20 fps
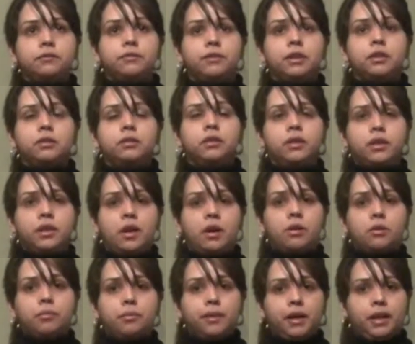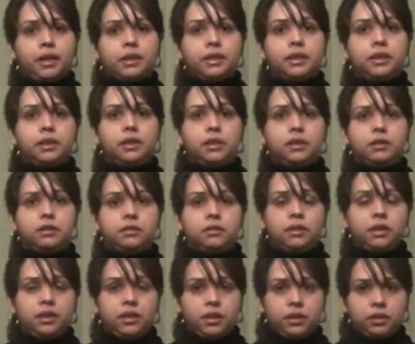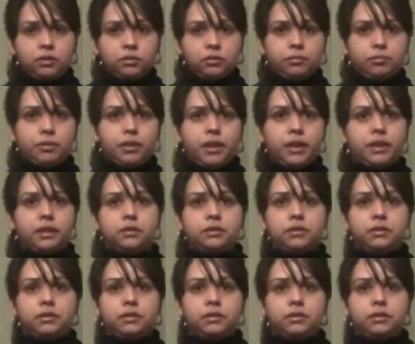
feel that our body is in a good place.